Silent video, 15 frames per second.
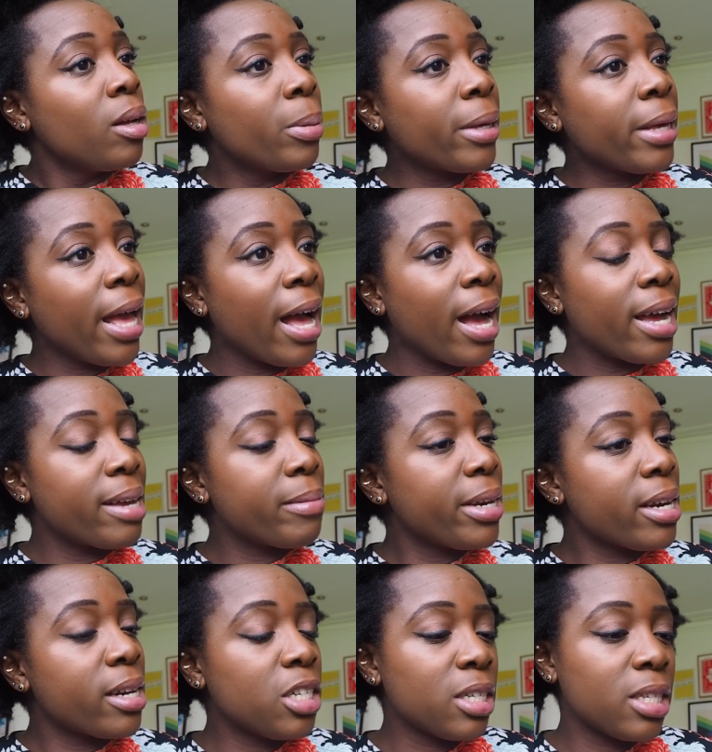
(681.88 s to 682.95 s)
But yeah, I mean,
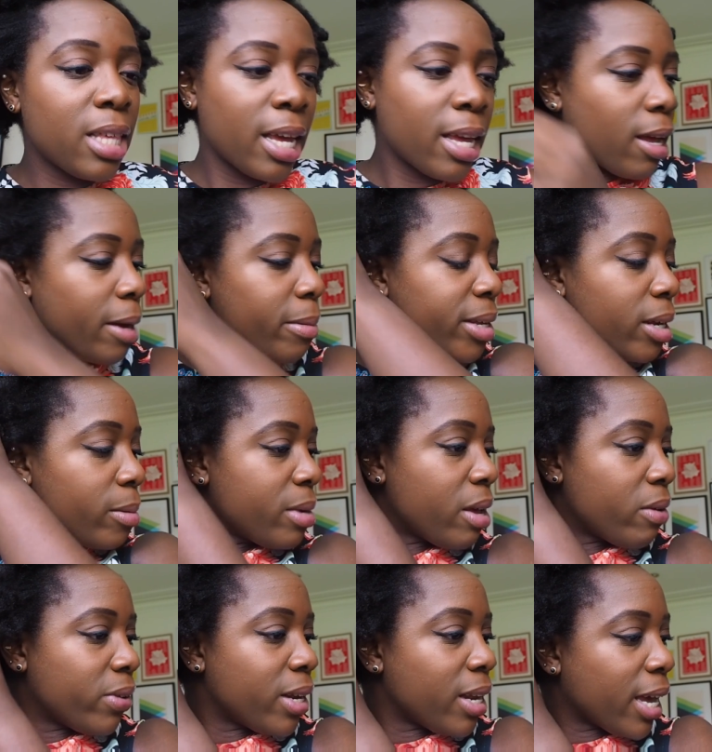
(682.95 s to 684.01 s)
I just think, I mean, I'm
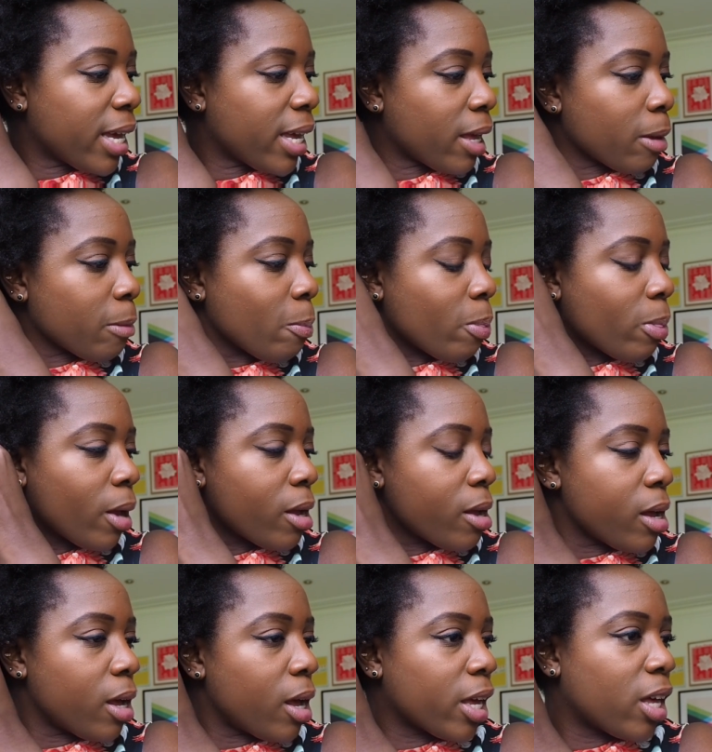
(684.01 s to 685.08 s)
never like
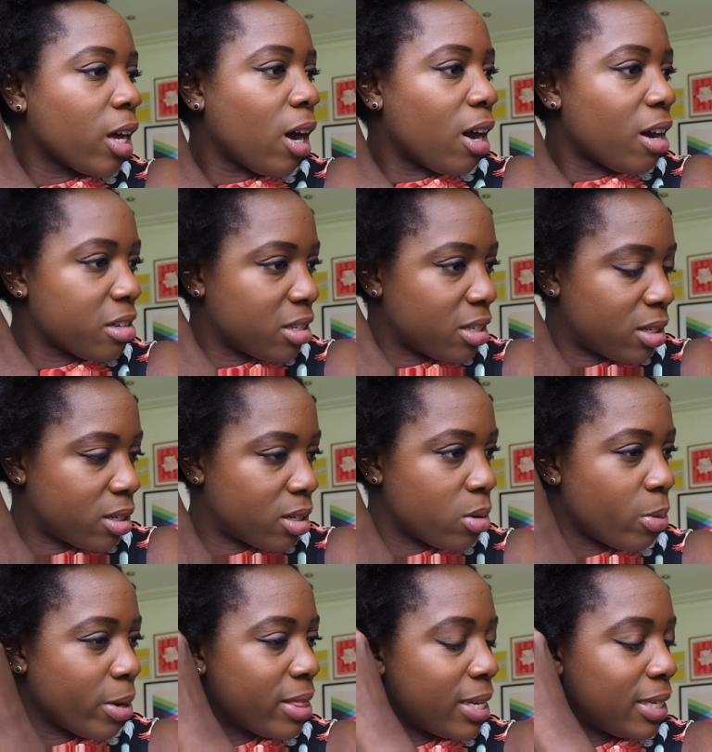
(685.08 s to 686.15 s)
aghast
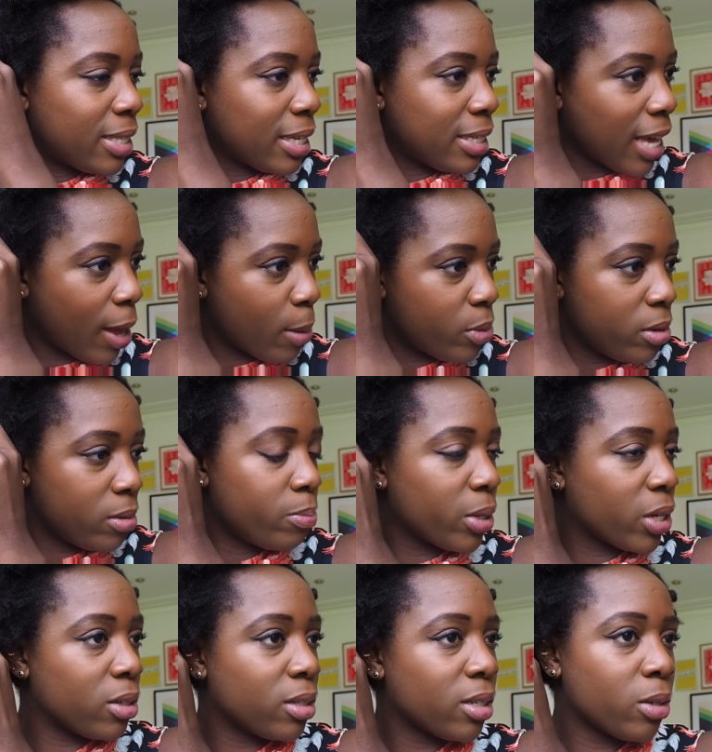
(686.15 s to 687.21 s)
when these things happen,
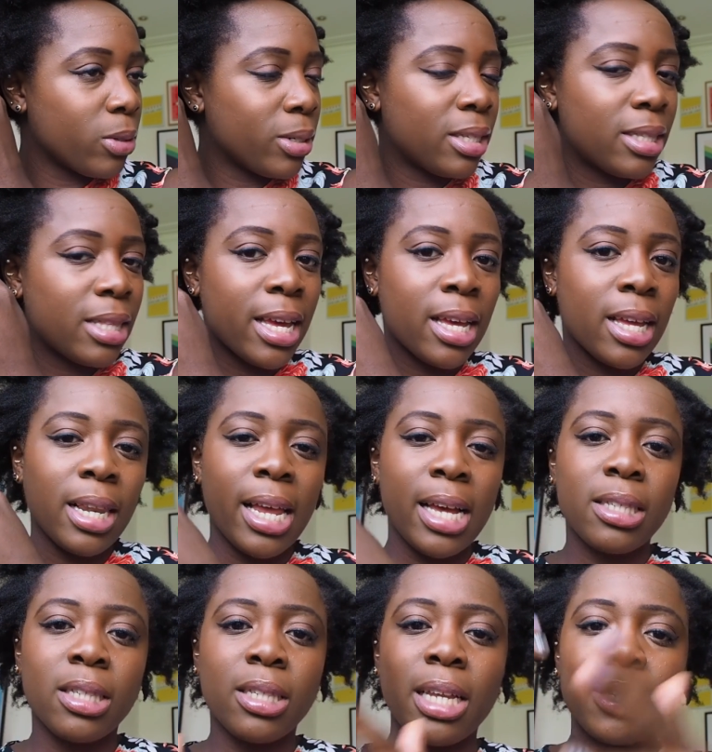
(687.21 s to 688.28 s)
because I always think,
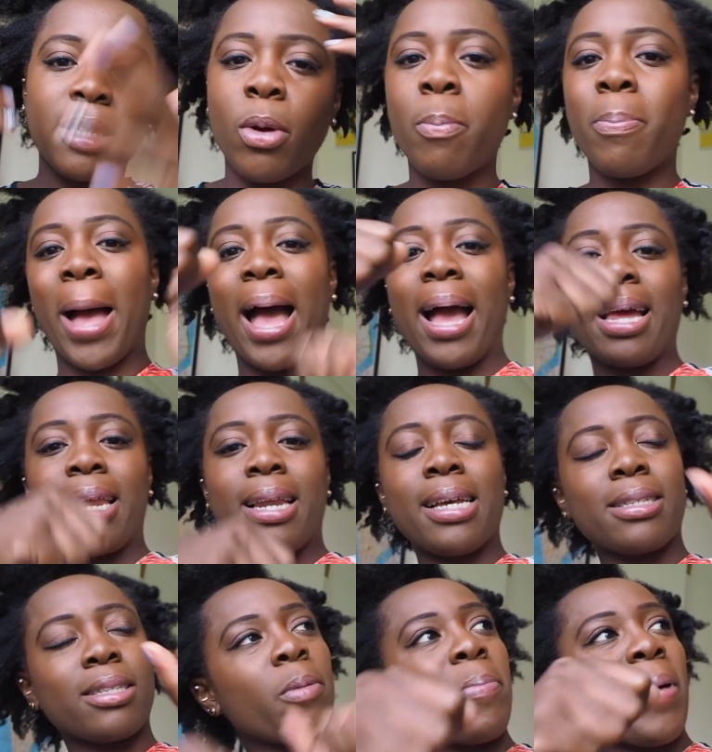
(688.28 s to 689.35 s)
let's go back.
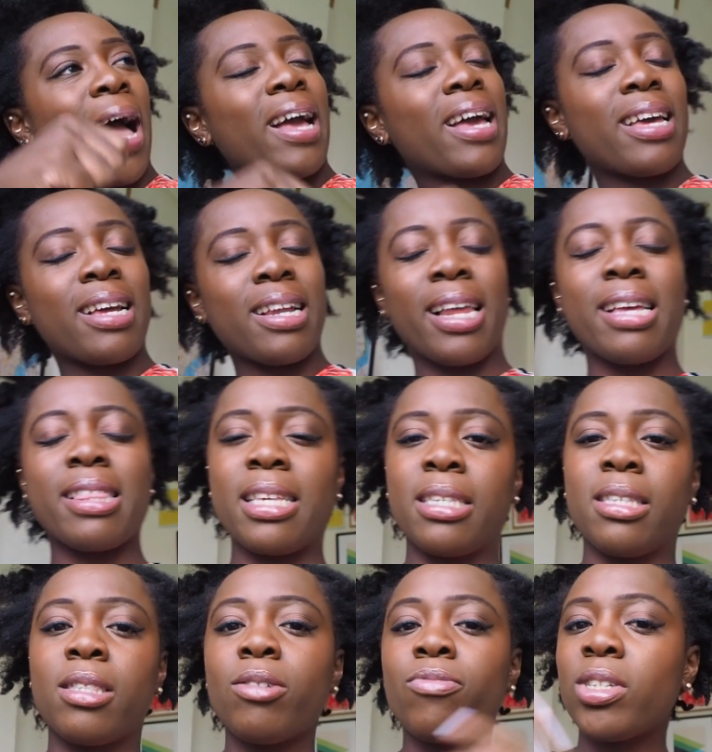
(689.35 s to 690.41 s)
Like, this
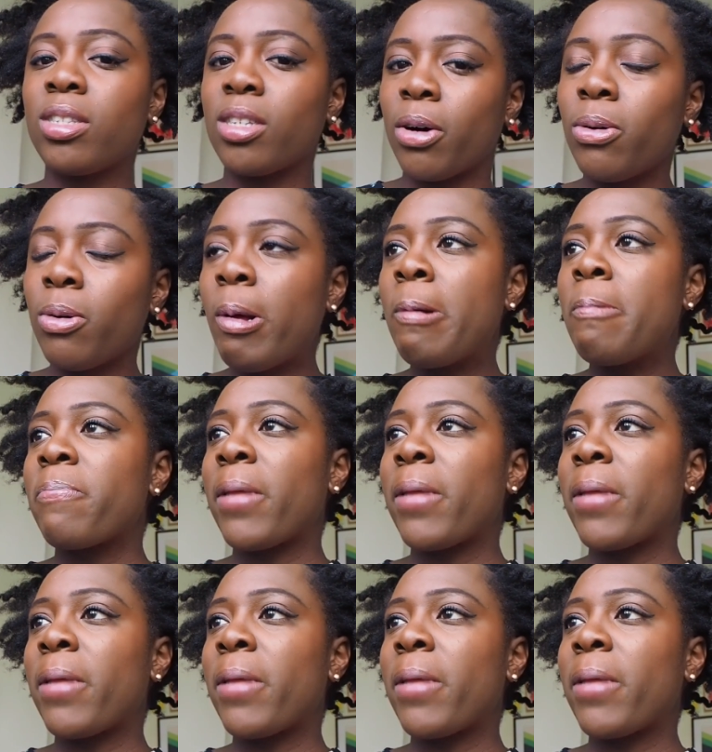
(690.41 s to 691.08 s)
is the result.